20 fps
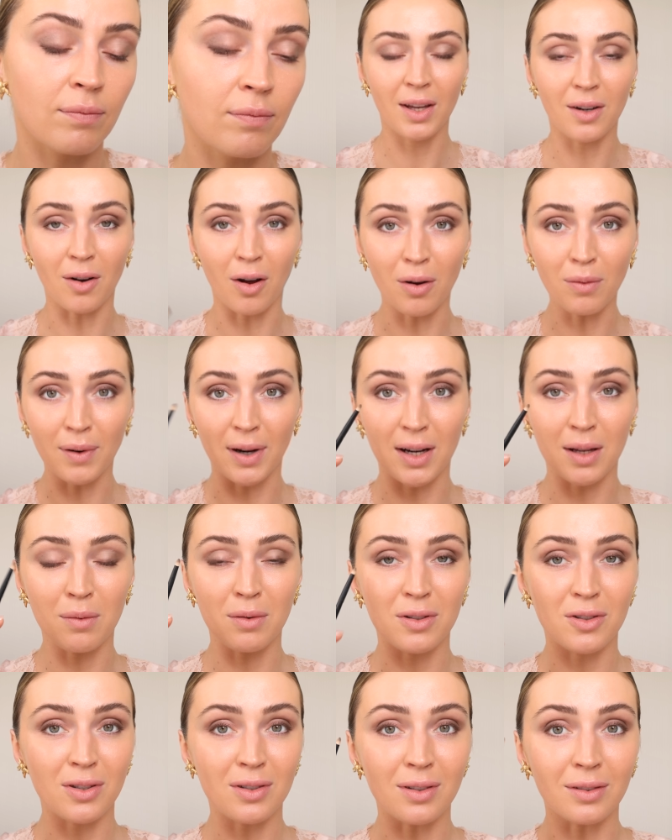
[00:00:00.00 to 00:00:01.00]
And already
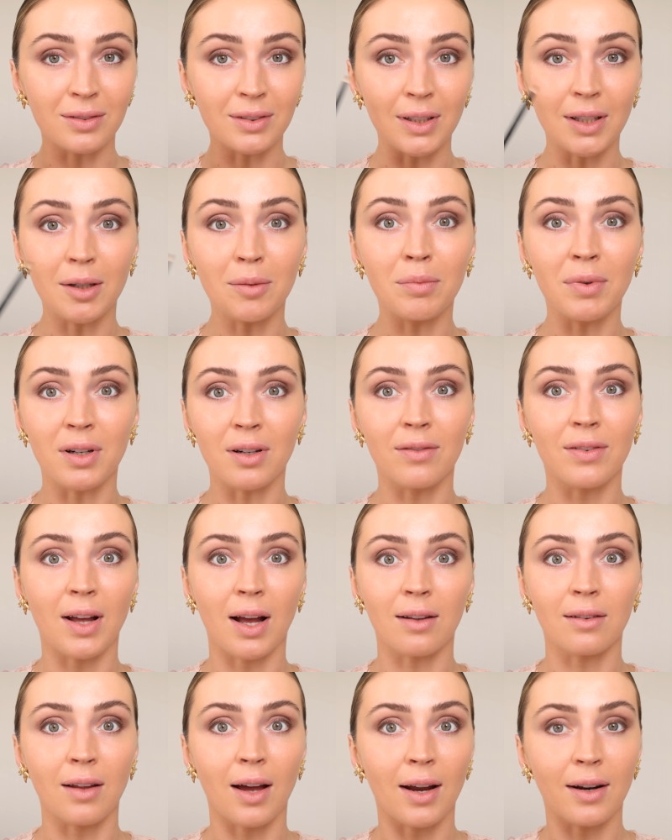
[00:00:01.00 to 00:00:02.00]
with just a little bit of
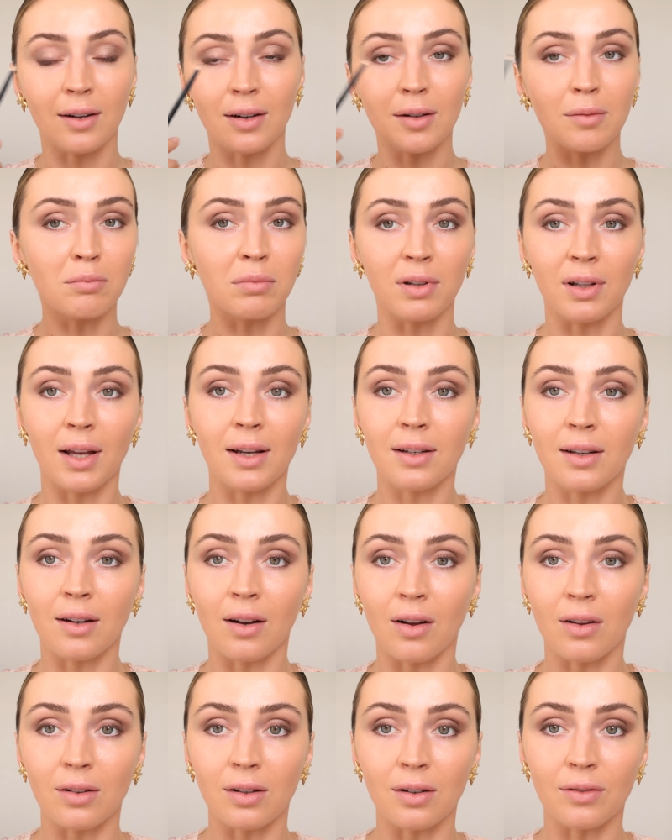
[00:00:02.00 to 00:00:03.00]
that liner blended
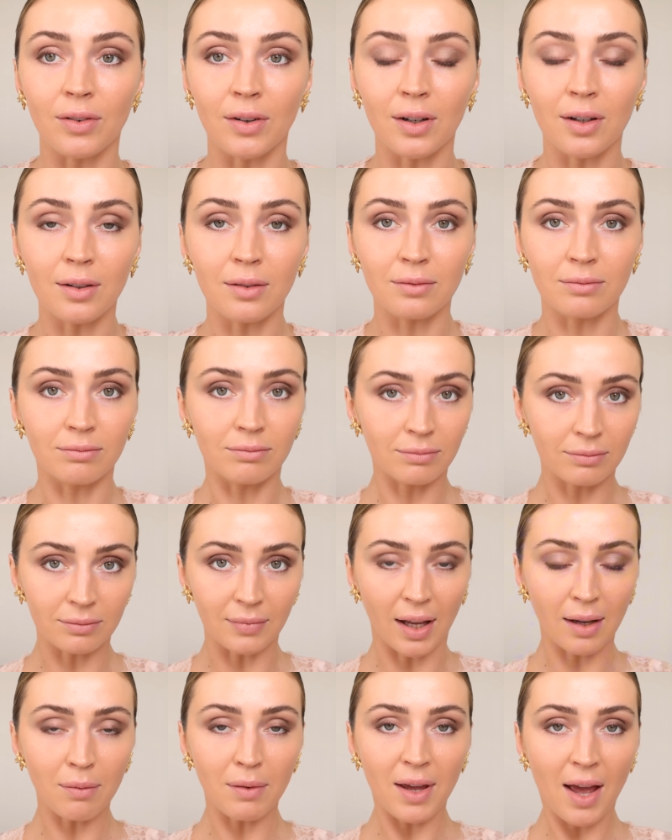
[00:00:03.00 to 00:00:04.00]
all over,
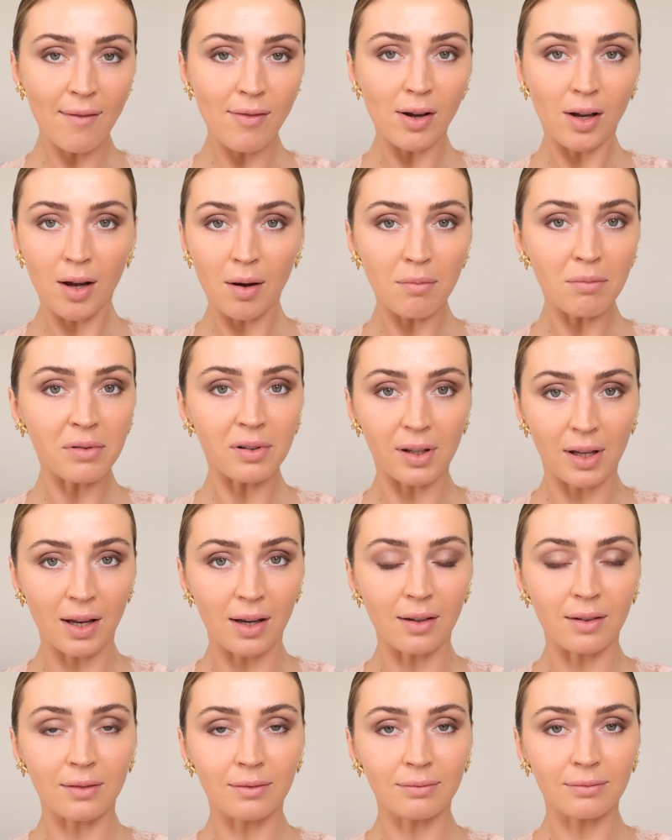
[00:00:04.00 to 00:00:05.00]
like we have a
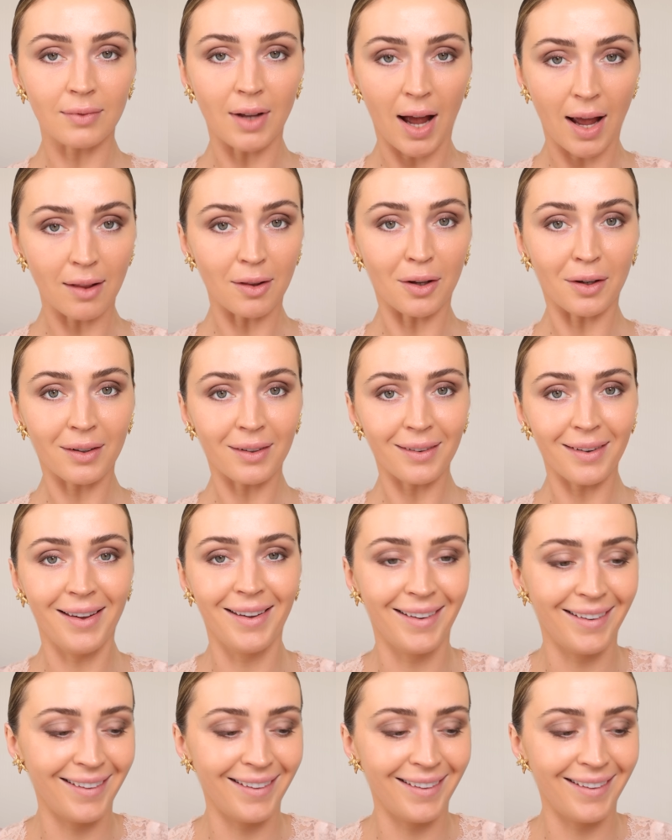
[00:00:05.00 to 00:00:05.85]
complete eye look.